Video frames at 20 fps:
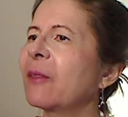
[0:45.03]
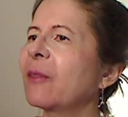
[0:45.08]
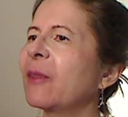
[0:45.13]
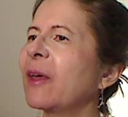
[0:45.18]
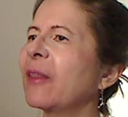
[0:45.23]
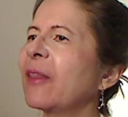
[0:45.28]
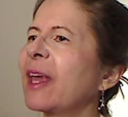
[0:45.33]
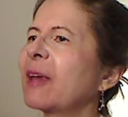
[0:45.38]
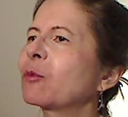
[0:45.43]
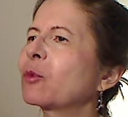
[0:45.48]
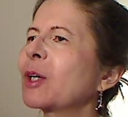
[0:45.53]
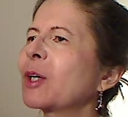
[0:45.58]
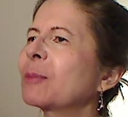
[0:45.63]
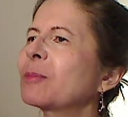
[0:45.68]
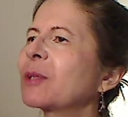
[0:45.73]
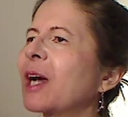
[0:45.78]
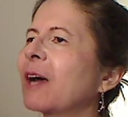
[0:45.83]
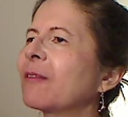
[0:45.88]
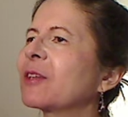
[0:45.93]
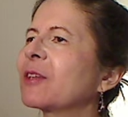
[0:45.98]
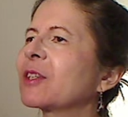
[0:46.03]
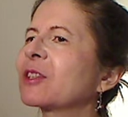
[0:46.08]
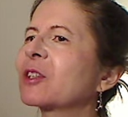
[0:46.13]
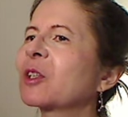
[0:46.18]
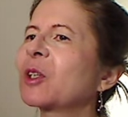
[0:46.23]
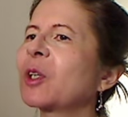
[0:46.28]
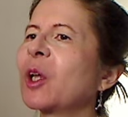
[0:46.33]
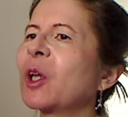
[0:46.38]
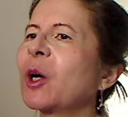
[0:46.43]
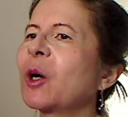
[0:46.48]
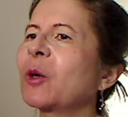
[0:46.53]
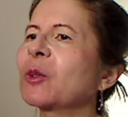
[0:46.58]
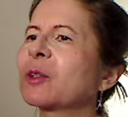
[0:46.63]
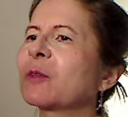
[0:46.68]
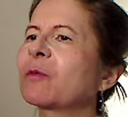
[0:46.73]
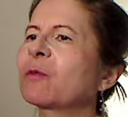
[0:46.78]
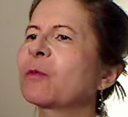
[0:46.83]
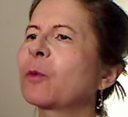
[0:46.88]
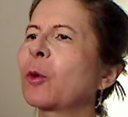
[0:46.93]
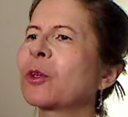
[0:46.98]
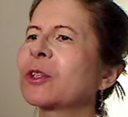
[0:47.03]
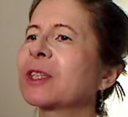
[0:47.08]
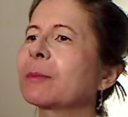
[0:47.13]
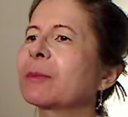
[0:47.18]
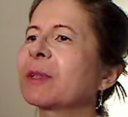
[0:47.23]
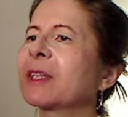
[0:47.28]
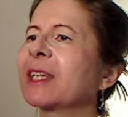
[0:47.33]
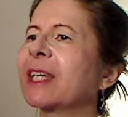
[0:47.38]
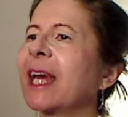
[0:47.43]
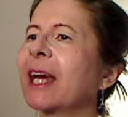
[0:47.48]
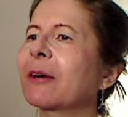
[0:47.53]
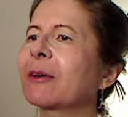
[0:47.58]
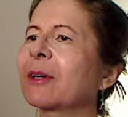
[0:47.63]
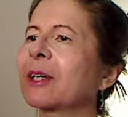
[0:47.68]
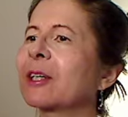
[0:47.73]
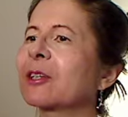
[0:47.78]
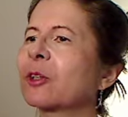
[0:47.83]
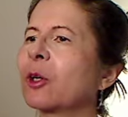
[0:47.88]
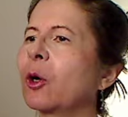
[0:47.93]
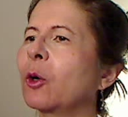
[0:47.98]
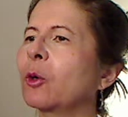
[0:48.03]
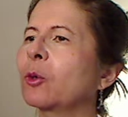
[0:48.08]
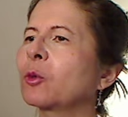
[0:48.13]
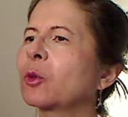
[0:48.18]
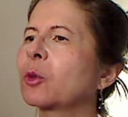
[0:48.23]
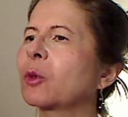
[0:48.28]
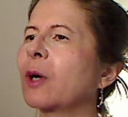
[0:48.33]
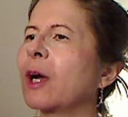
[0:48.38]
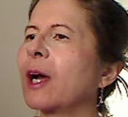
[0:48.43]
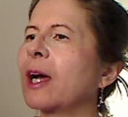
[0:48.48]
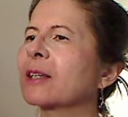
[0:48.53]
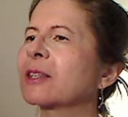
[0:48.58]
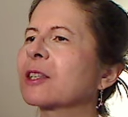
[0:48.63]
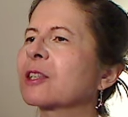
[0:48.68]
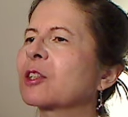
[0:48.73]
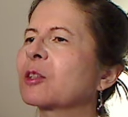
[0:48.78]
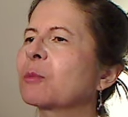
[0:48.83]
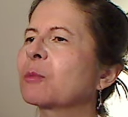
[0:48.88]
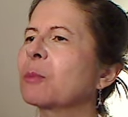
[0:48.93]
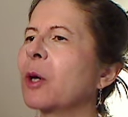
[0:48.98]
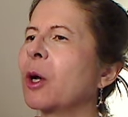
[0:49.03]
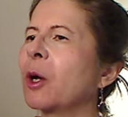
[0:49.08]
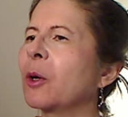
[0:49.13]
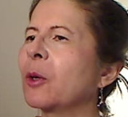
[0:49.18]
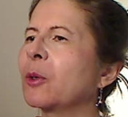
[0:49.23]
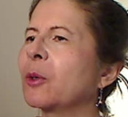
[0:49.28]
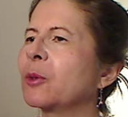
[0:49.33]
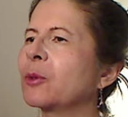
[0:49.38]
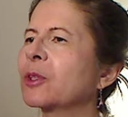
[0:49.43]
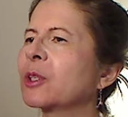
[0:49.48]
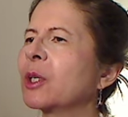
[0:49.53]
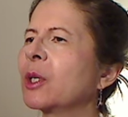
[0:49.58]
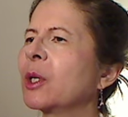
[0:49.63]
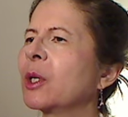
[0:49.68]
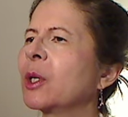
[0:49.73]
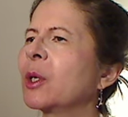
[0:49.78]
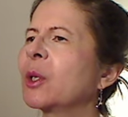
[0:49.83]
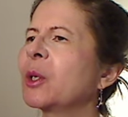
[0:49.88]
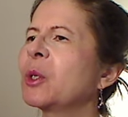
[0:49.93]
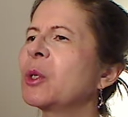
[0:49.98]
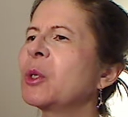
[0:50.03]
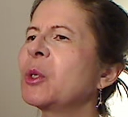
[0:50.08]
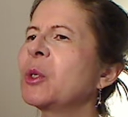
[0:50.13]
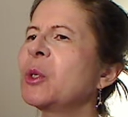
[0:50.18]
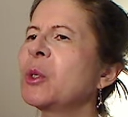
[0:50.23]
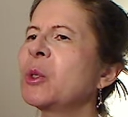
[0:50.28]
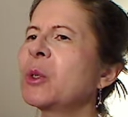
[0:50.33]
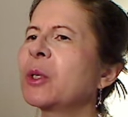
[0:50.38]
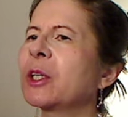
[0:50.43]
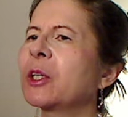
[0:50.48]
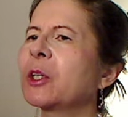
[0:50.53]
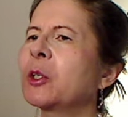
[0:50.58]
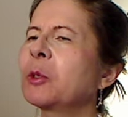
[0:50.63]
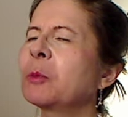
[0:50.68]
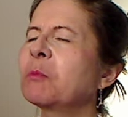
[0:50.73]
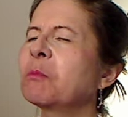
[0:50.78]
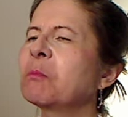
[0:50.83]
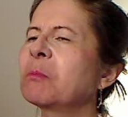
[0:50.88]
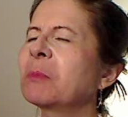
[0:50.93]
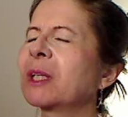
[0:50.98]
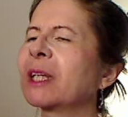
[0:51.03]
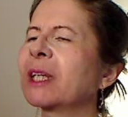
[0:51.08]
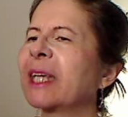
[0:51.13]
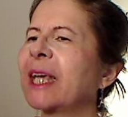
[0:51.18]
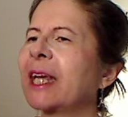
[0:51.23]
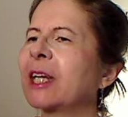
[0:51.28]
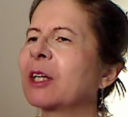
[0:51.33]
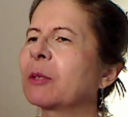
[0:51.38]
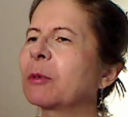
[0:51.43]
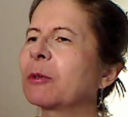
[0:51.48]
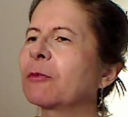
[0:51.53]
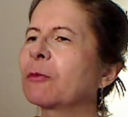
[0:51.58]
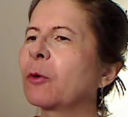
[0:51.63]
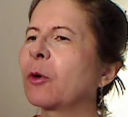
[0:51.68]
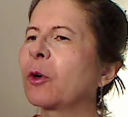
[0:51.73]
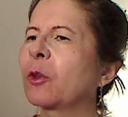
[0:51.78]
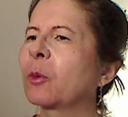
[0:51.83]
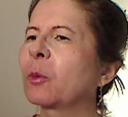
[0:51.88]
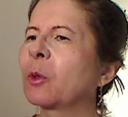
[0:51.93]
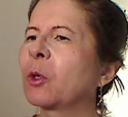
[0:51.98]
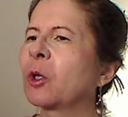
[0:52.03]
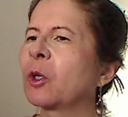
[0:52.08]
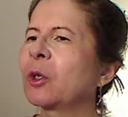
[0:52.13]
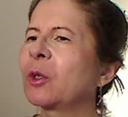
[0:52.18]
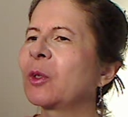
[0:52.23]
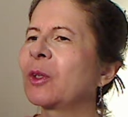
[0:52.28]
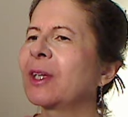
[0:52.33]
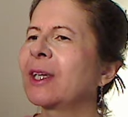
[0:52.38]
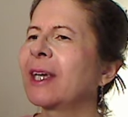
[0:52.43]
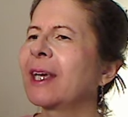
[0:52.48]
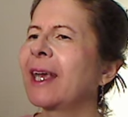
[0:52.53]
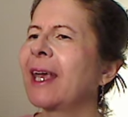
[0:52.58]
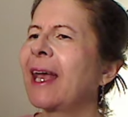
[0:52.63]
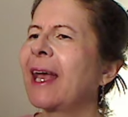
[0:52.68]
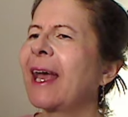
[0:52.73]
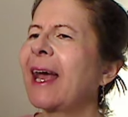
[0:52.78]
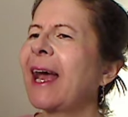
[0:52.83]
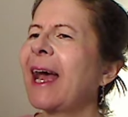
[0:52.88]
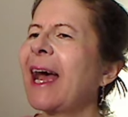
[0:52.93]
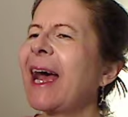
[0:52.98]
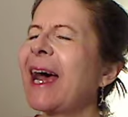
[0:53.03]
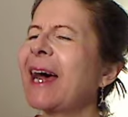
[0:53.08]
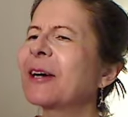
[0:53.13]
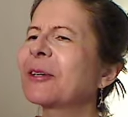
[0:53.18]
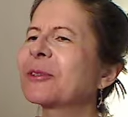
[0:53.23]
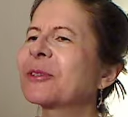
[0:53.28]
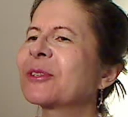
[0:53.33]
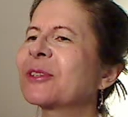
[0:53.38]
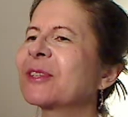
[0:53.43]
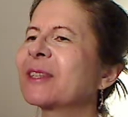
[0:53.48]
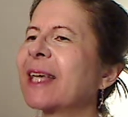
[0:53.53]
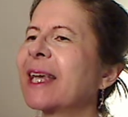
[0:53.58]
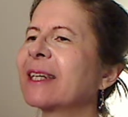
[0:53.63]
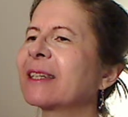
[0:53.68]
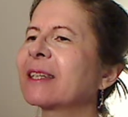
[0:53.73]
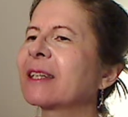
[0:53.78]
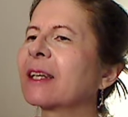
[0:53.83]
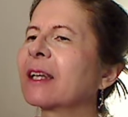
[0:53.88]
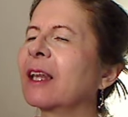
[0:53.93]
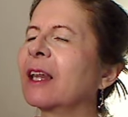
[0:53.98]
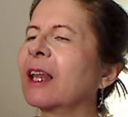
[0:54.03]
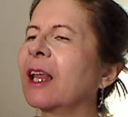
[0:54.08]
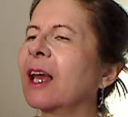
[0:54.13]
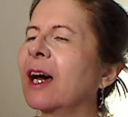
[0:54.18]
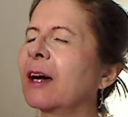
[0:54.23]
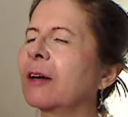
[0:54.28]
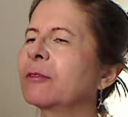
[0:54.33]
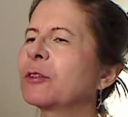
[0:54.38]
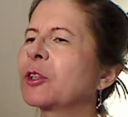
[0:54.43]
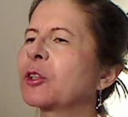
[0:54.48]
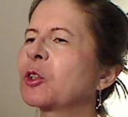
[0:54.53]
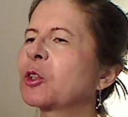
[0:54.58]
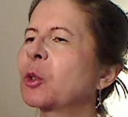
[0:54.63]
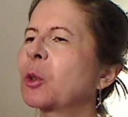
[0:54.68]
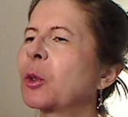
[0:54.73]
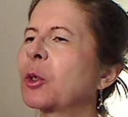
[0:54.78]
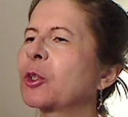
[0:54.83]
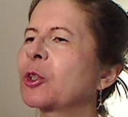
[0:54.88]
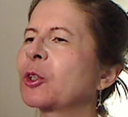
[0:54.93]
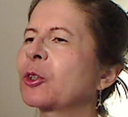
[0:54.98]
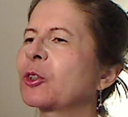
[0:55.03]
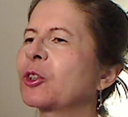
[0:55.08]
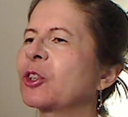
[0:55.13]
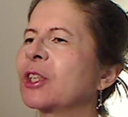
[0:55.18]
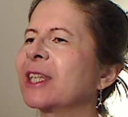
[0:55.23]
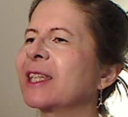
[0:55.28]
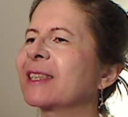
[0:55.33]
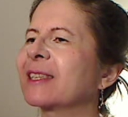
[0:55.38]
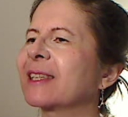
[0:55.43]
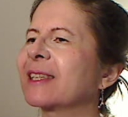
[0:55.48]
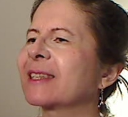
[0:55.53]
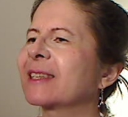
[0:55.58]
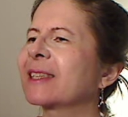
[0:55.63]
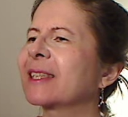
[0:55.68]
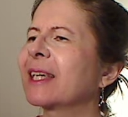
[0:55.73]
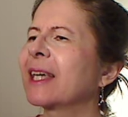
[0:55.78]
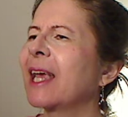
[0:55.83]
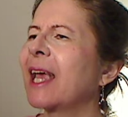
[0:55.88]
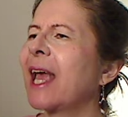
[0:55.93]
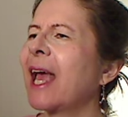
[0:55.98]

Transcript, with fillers: Then they ripped off his clothes and forced him to carry his own cross, exposed, nude, and humiliated before the world. How Satan loved to torture Jesus.